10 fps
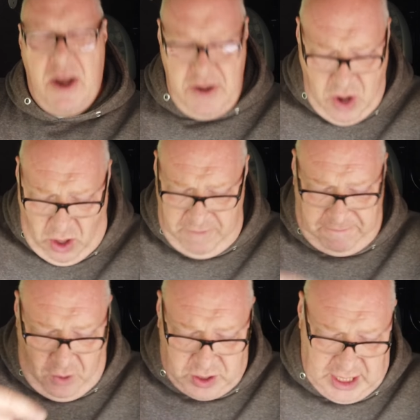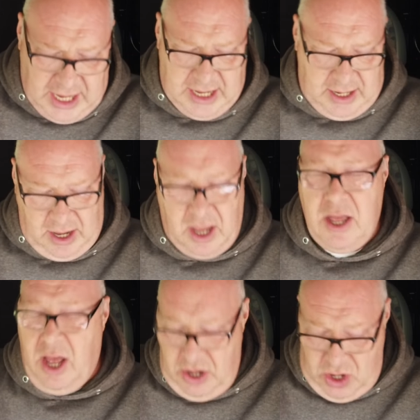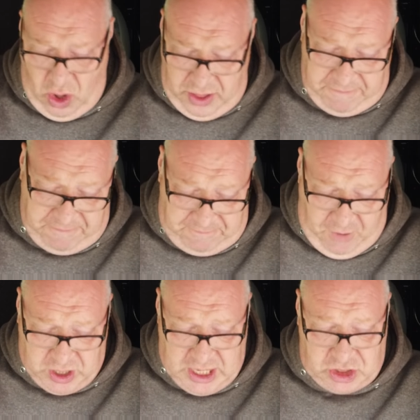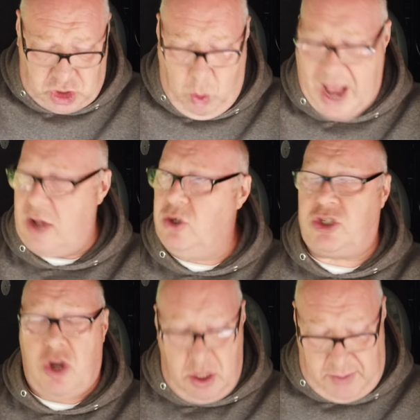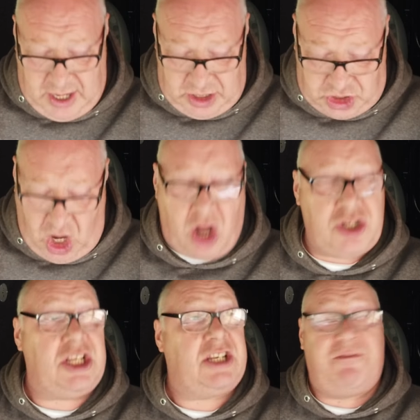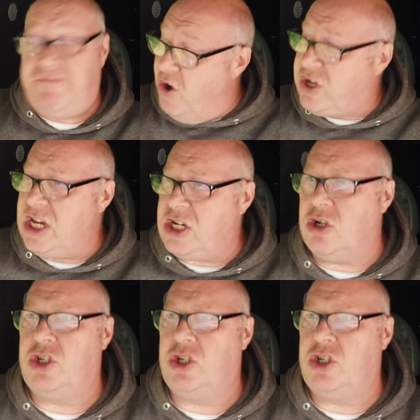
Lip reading: Another fucking idiot. Another fucking twat who's going to be in charge of this fucking